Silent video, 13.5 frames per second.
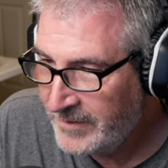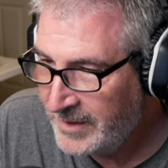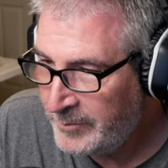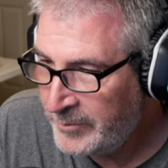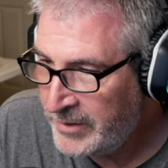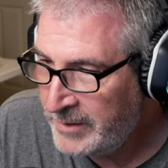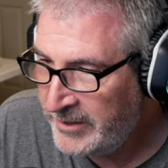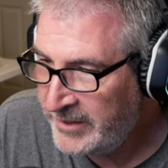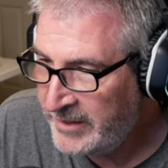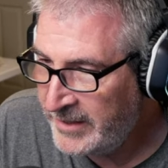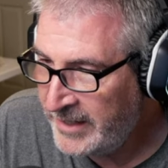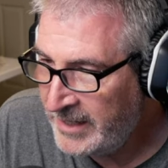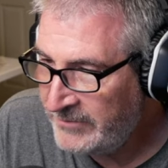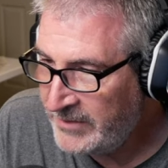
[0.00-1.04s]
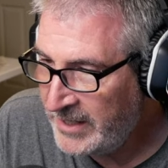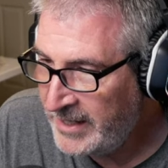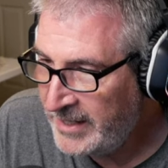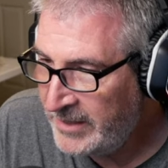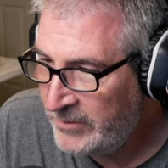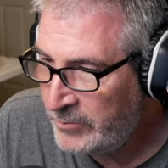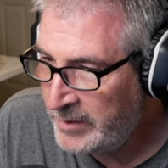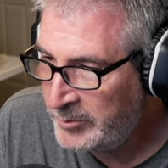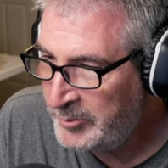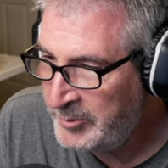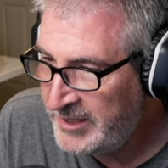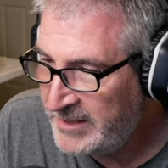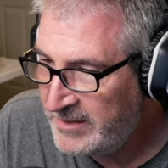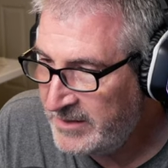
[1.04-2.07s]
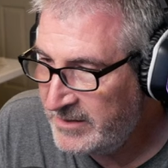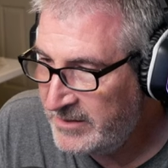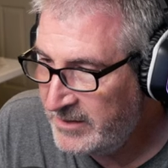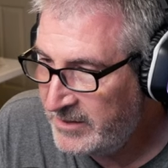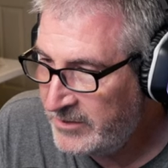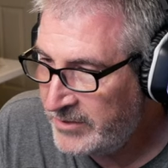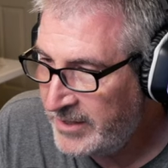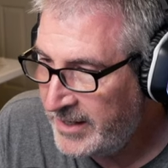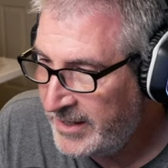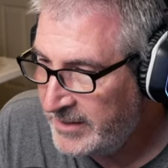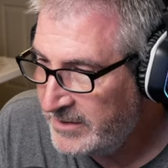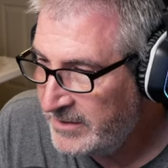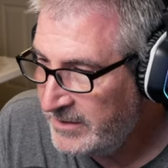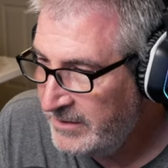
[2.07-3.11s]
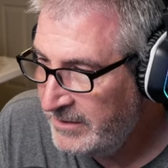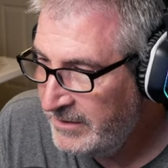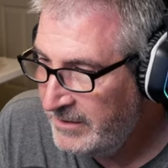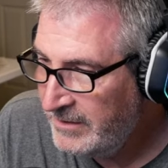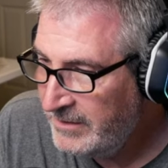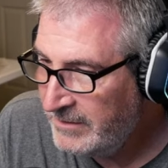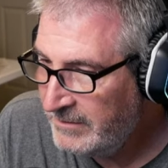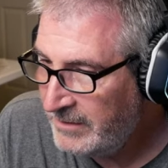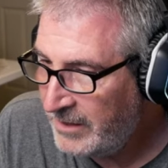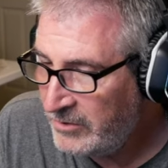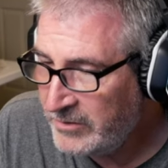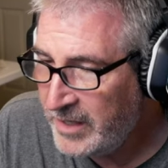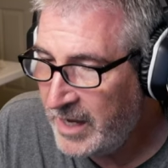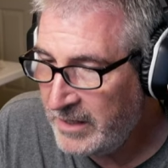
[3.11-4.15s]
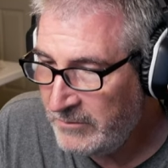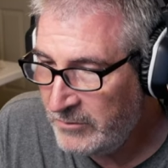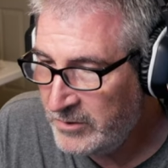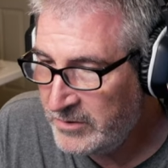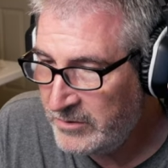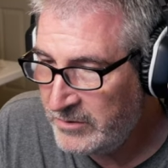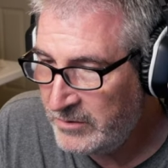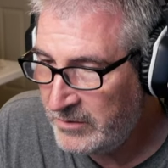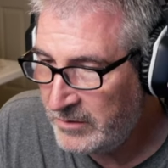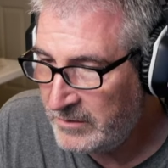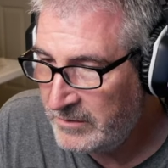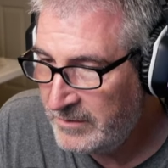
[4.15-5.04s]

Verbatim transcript: Probably going to have to add rubber pieces to the tracks. Okay, well, cool.